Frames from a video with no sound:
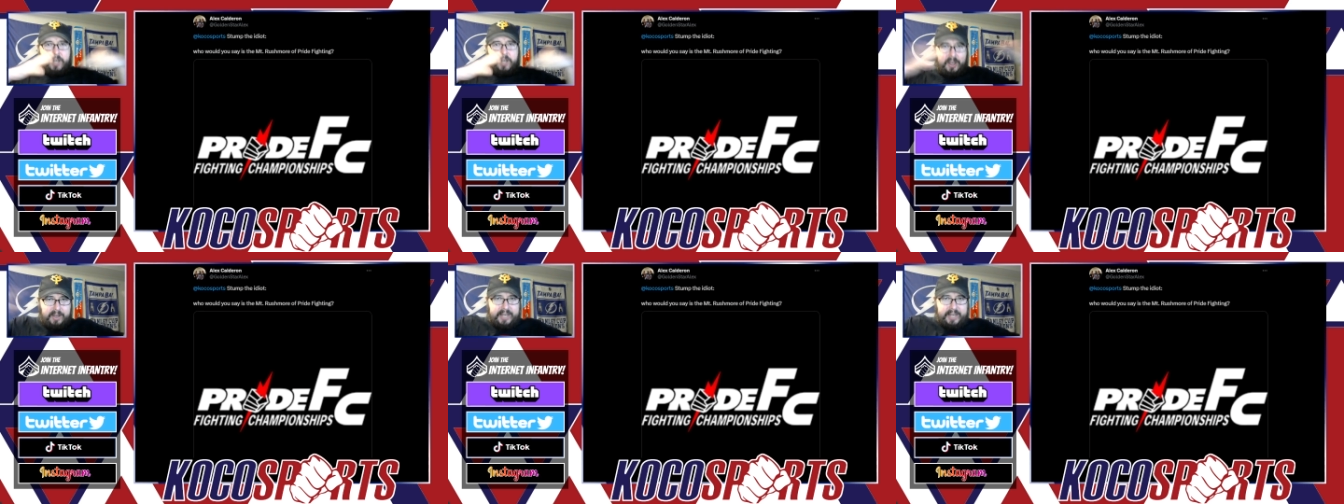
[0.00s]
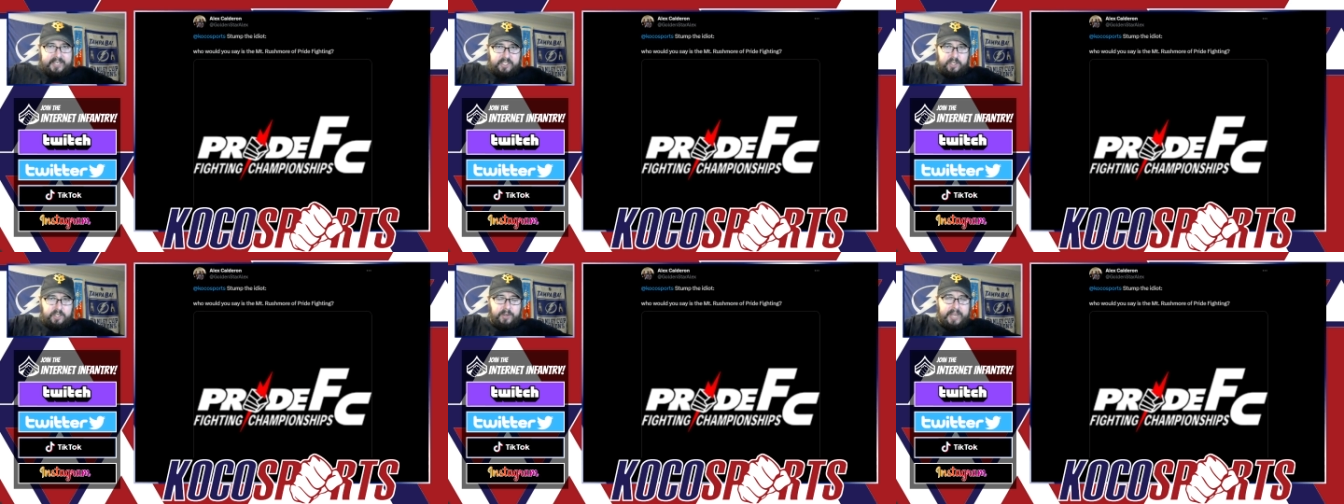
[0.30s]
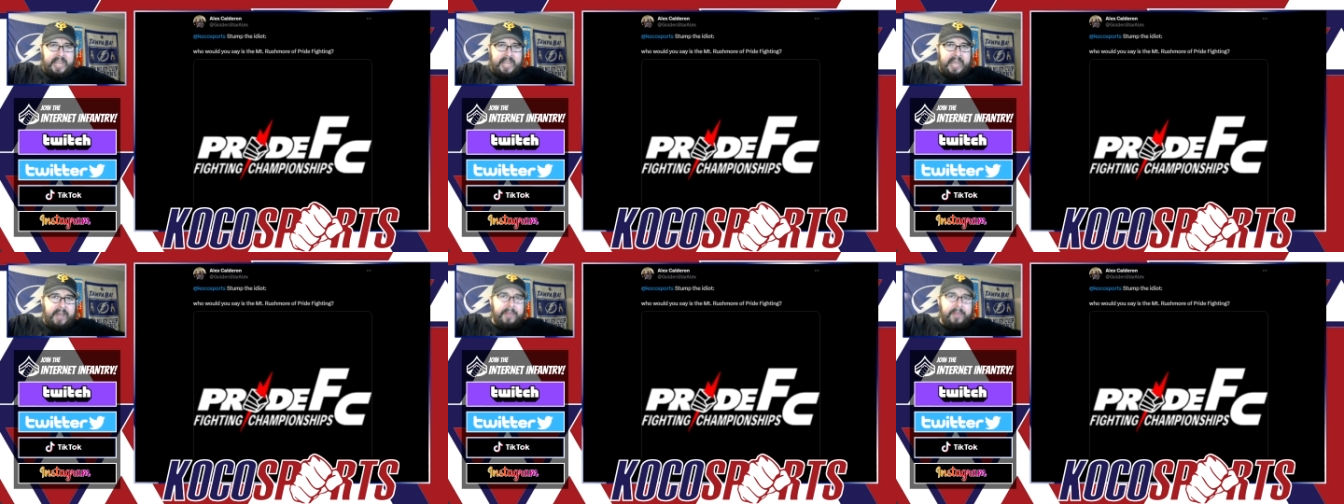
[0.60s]
All right, so
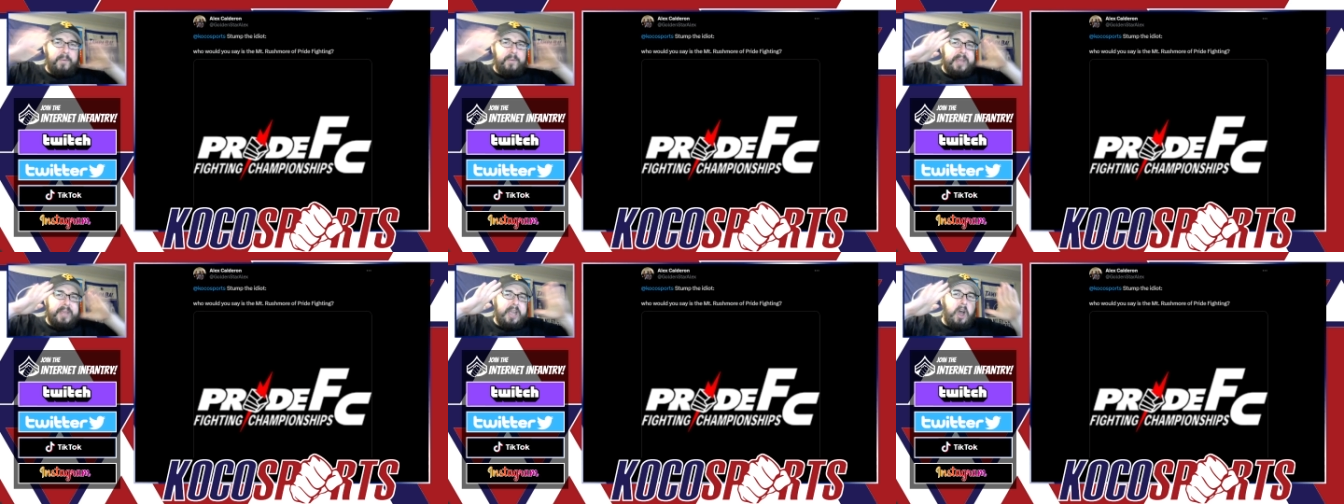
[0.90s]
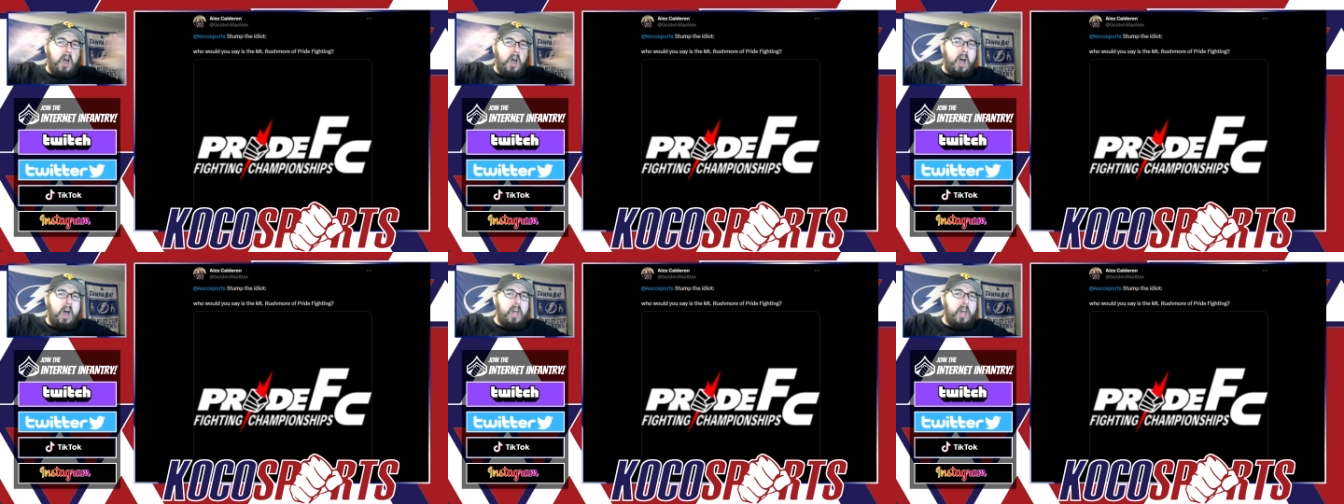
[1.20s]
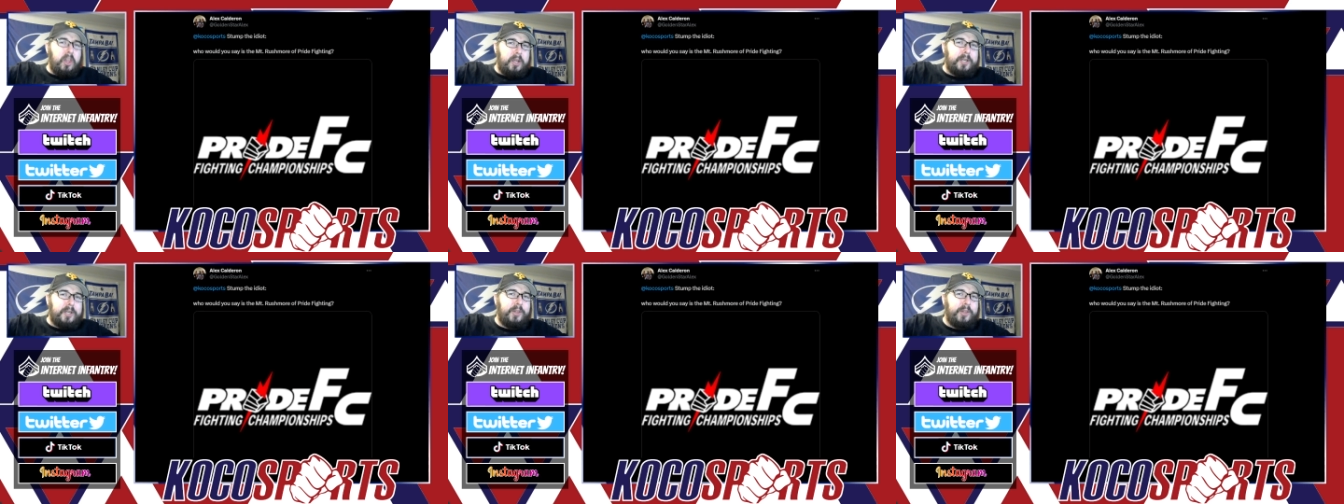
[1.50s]
now that we all
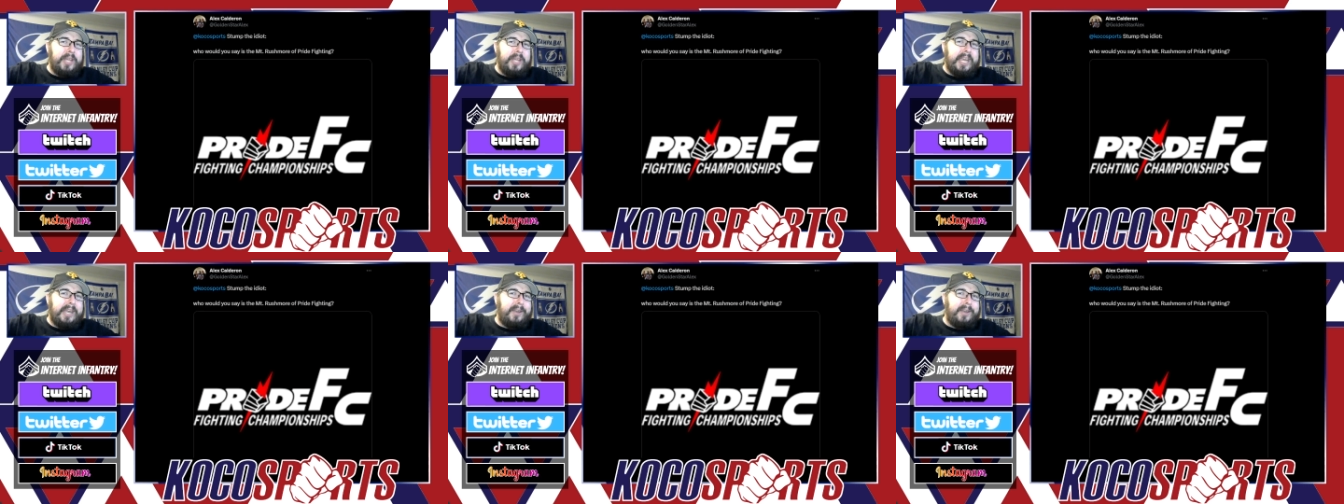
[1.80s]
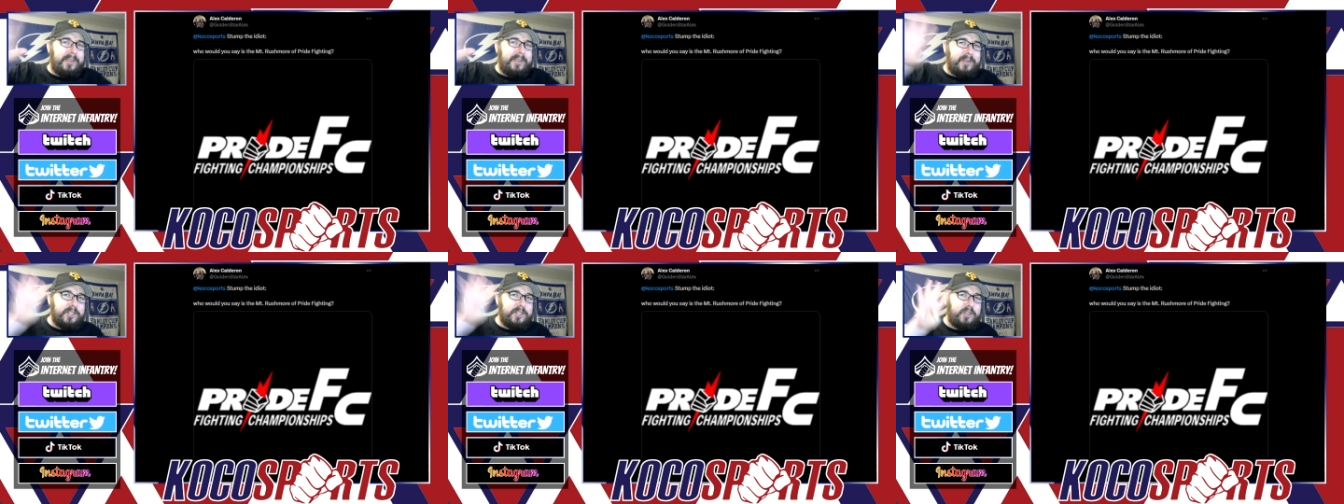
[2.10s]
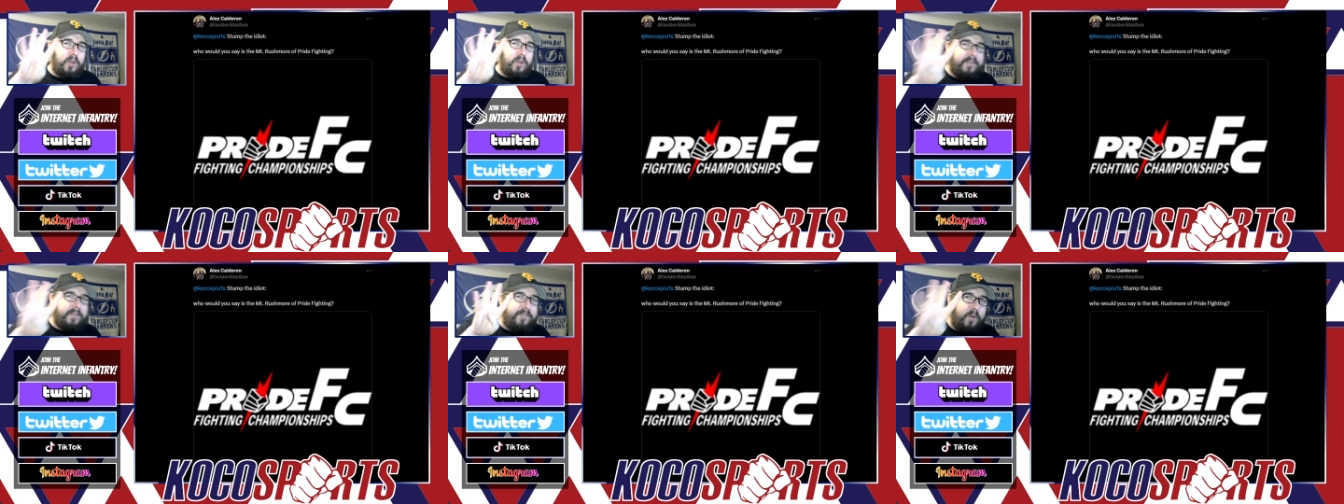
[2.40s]
are clear that there's
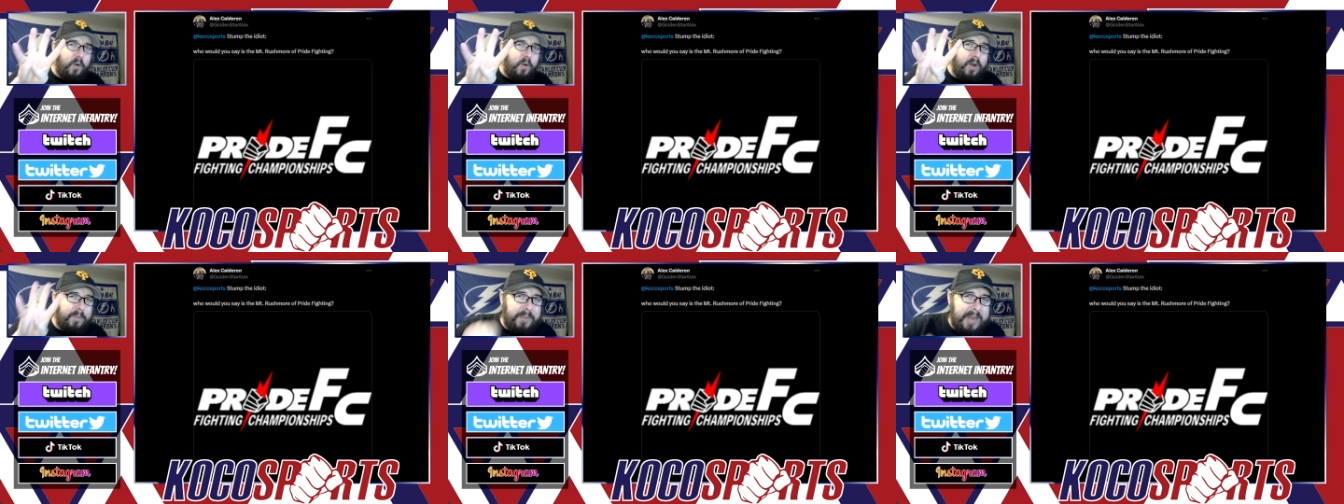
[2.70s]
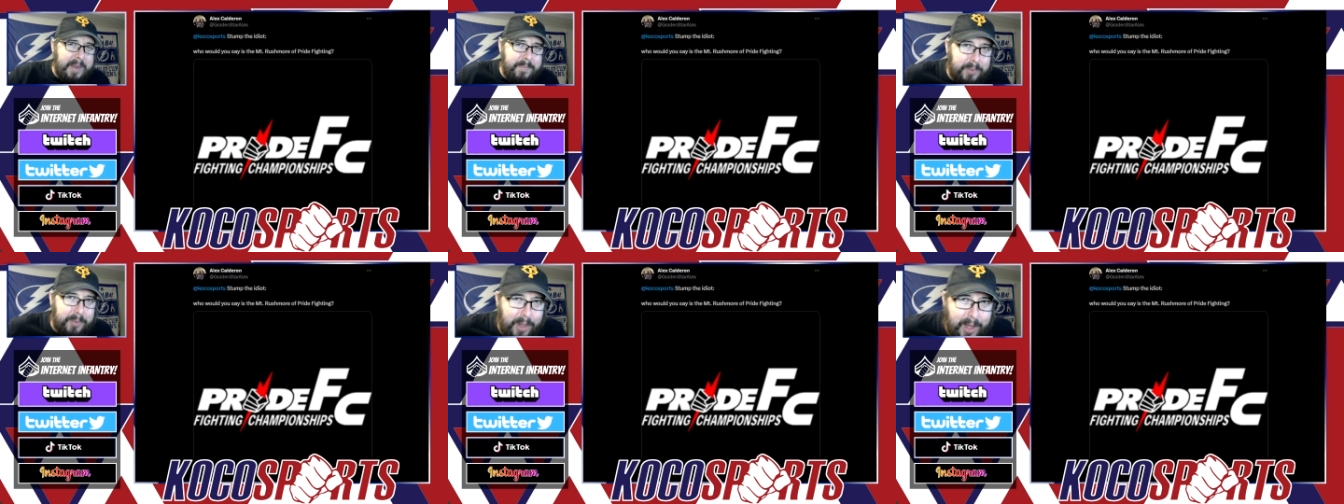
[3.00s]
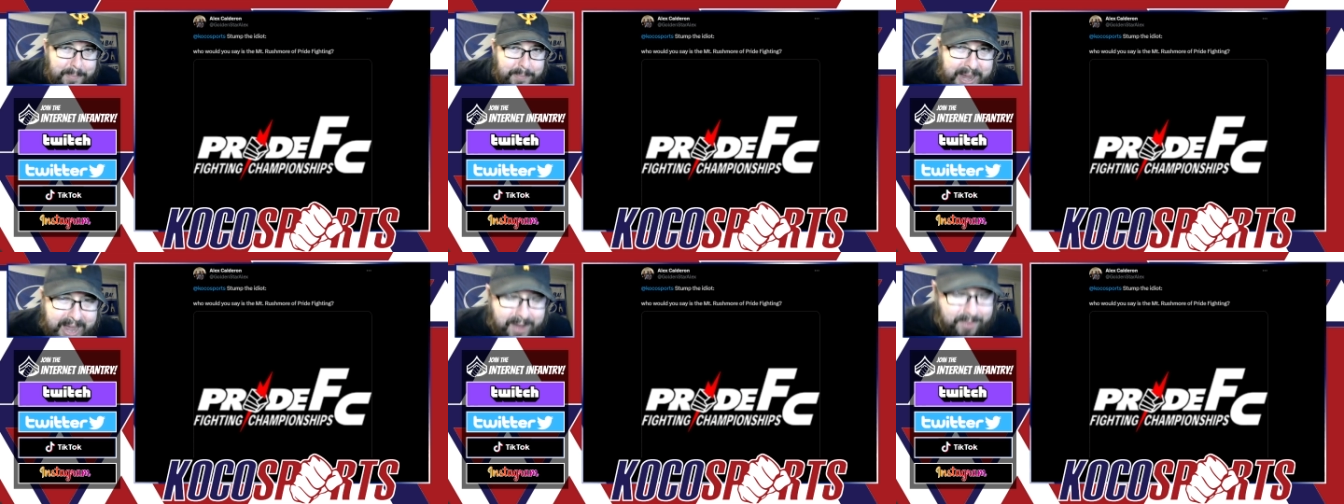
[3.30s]
only 4 people
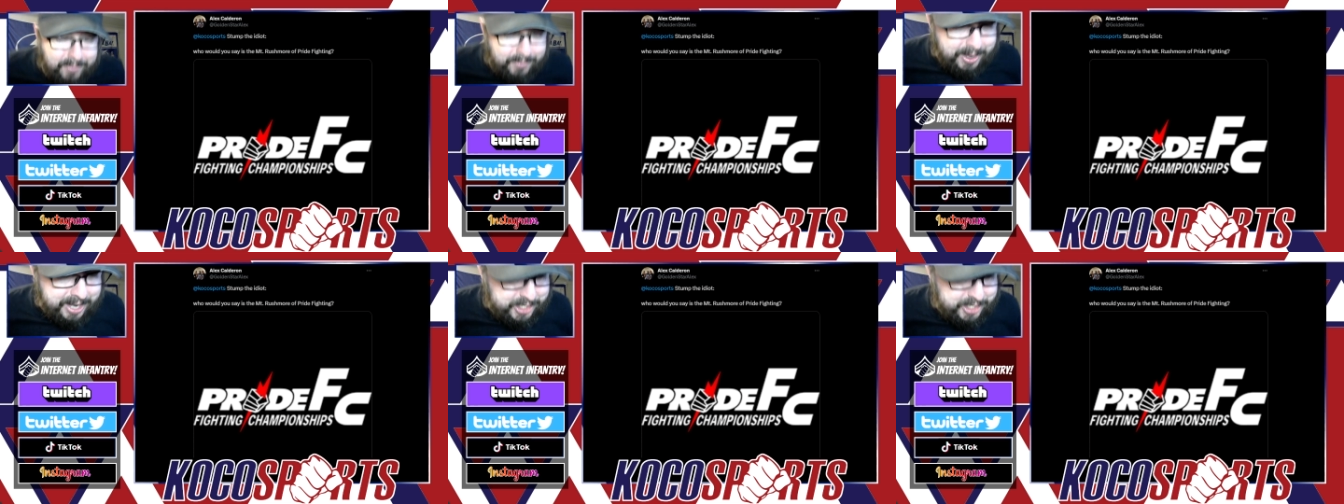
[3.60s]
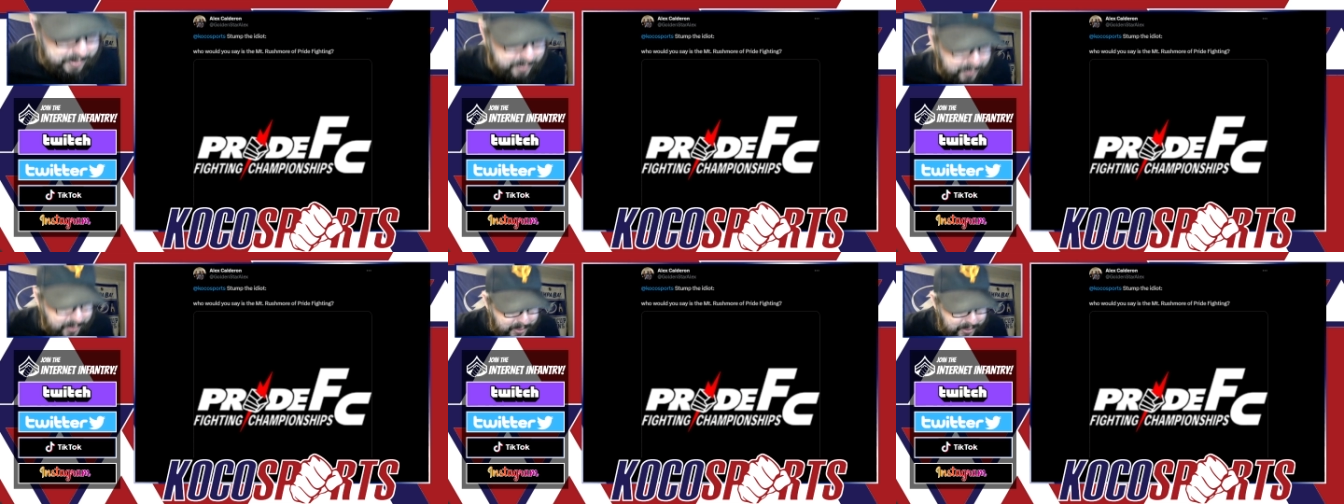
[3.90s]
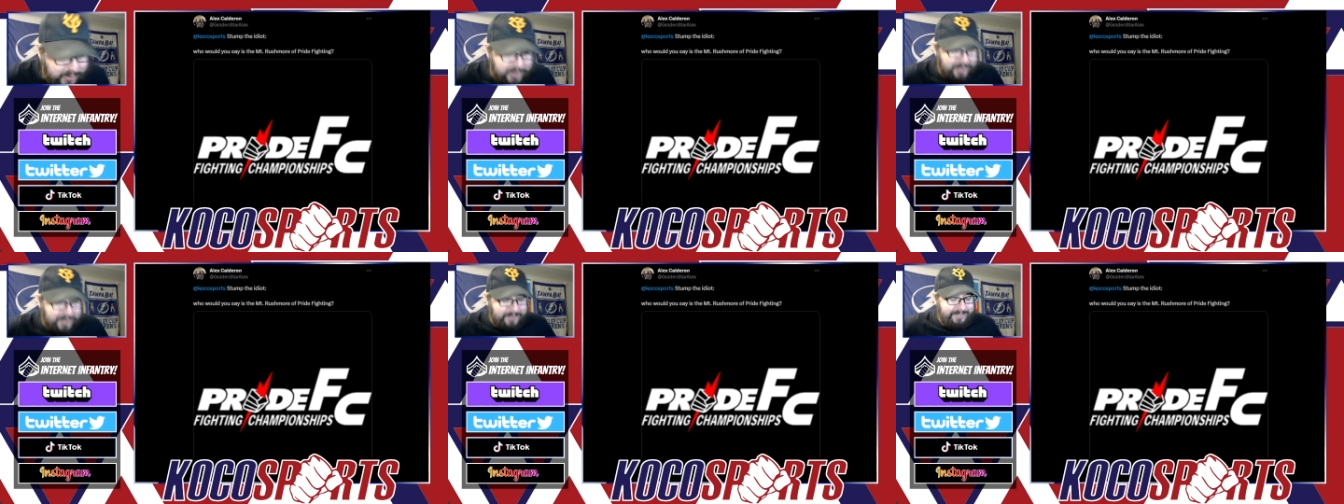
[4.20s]
on Mount Rushmore...